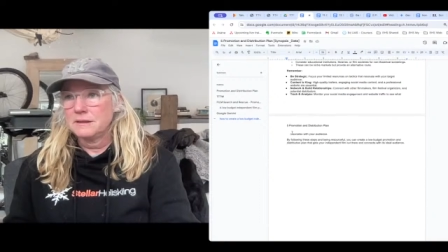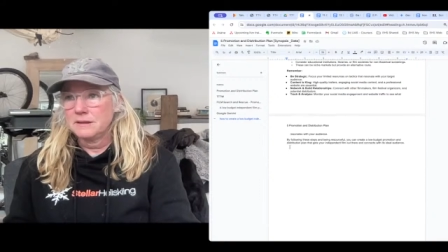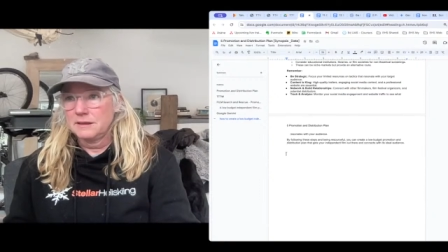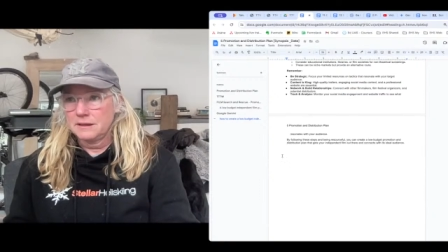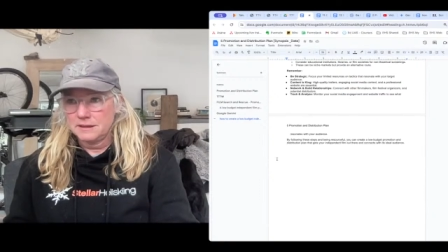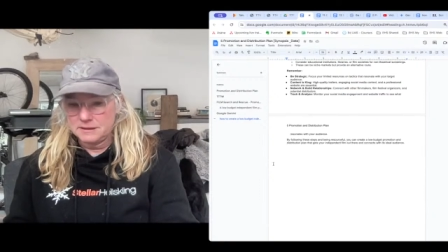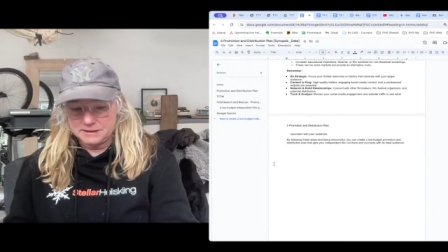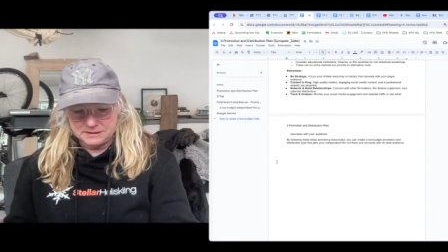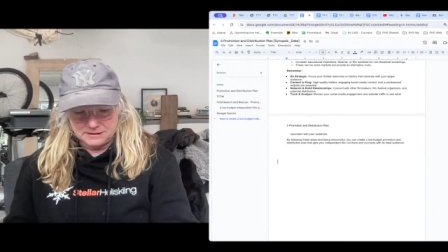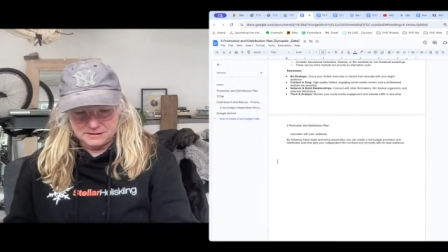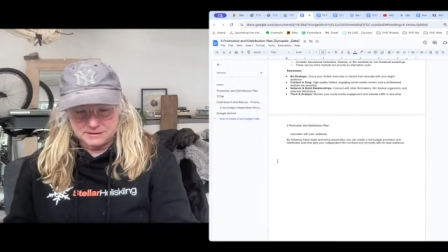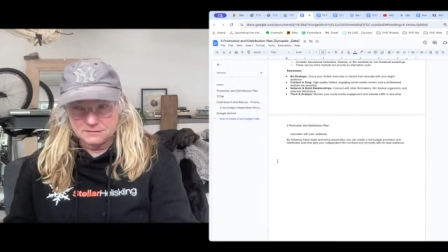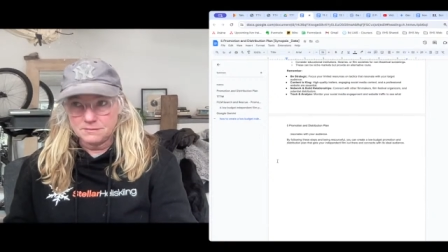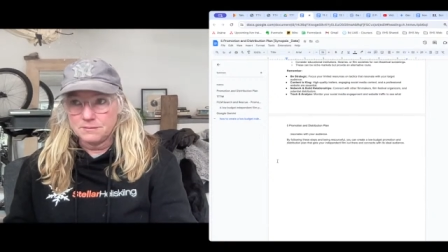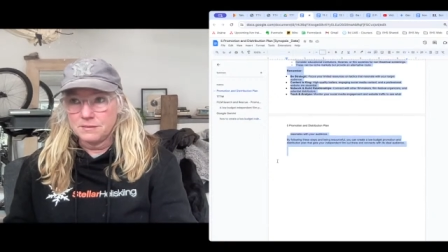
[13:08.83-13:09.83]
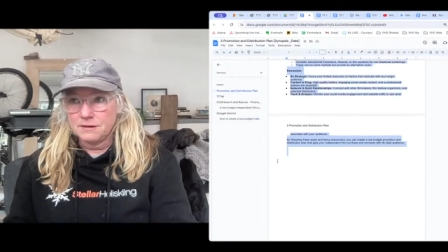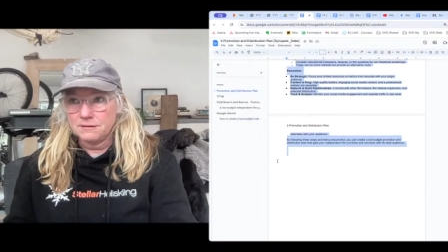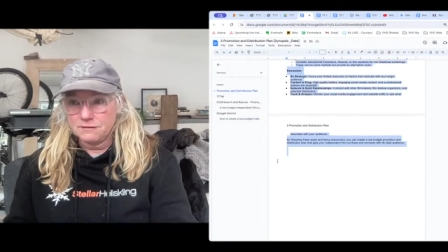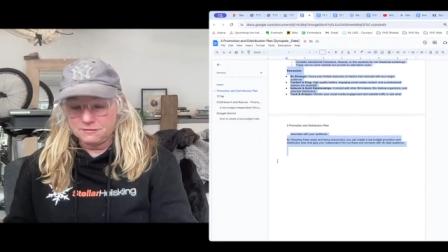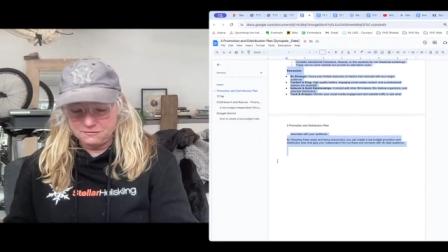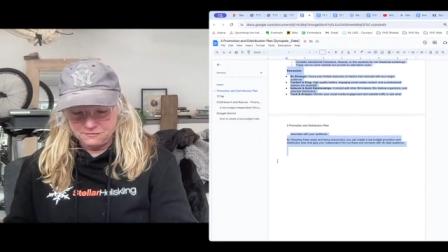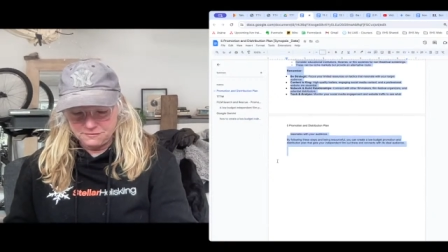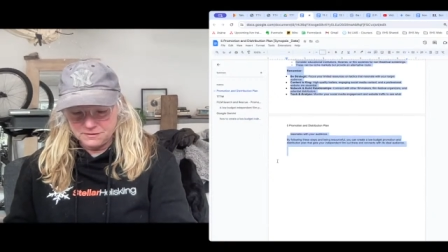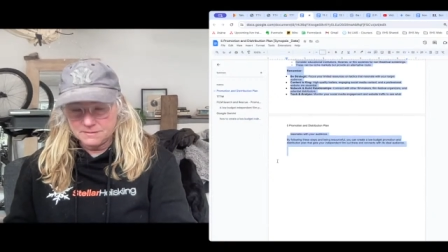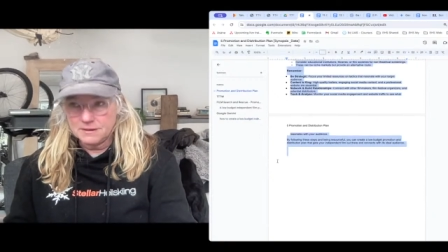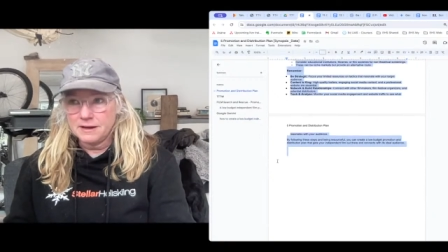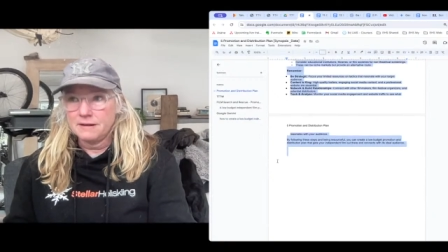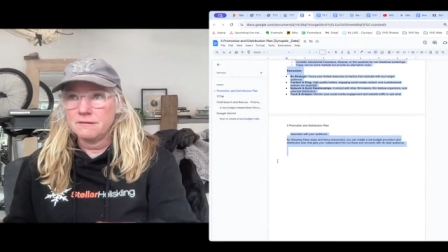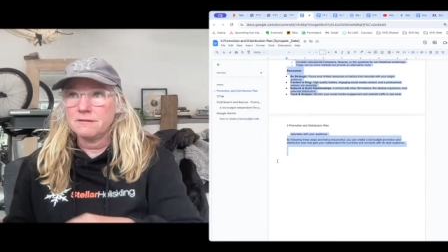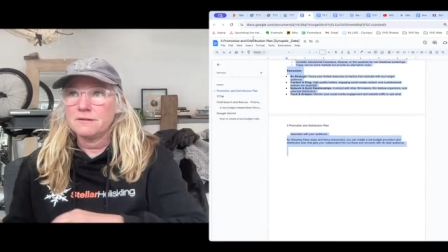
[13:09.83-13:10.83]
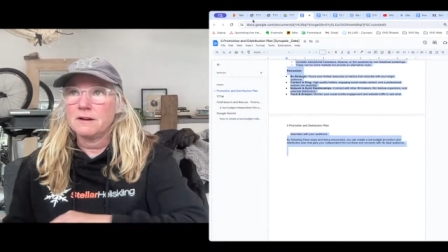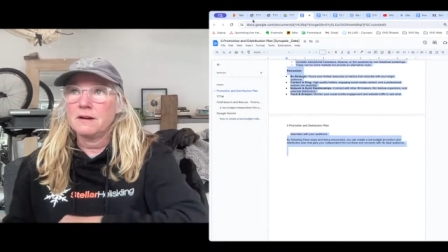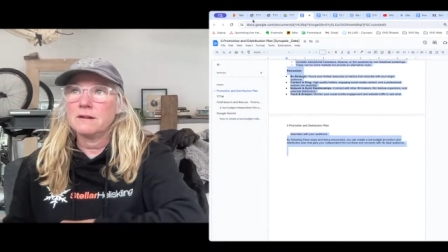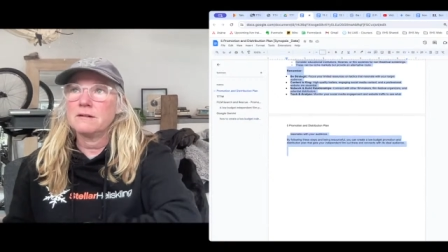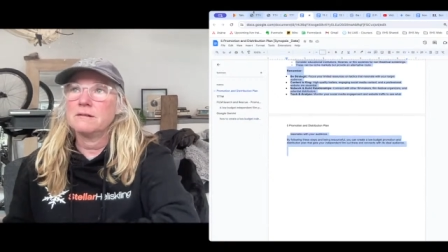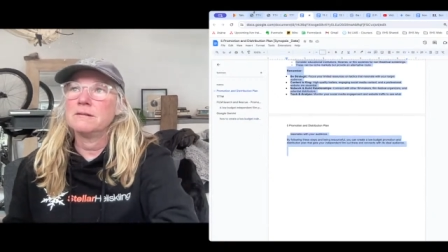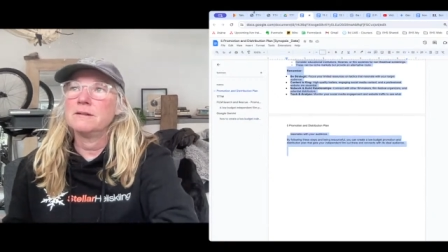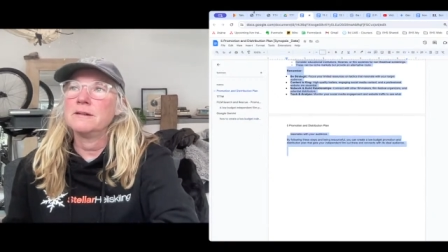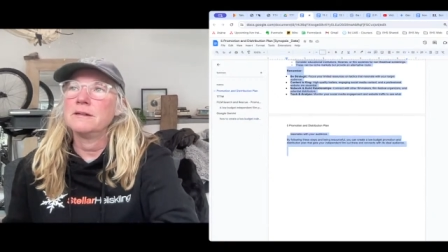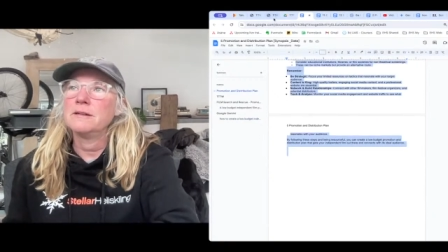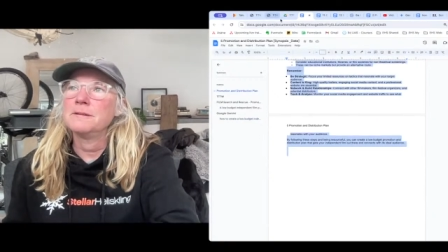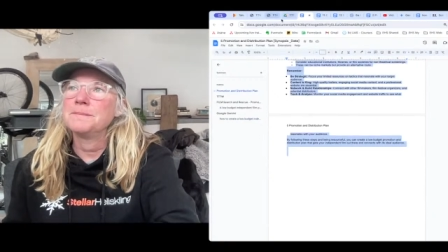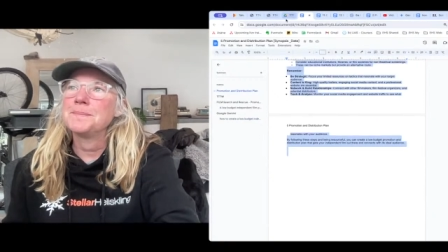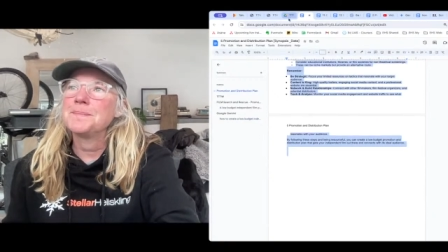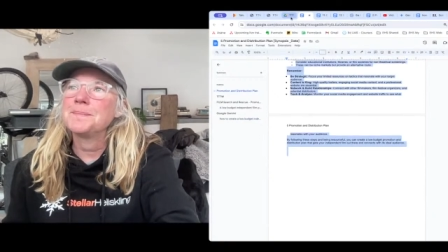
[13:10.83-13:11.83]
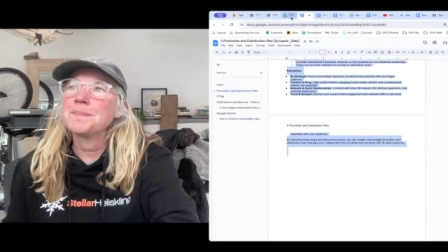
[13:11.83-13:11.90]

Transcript: because that's a bit of a format we've got going on.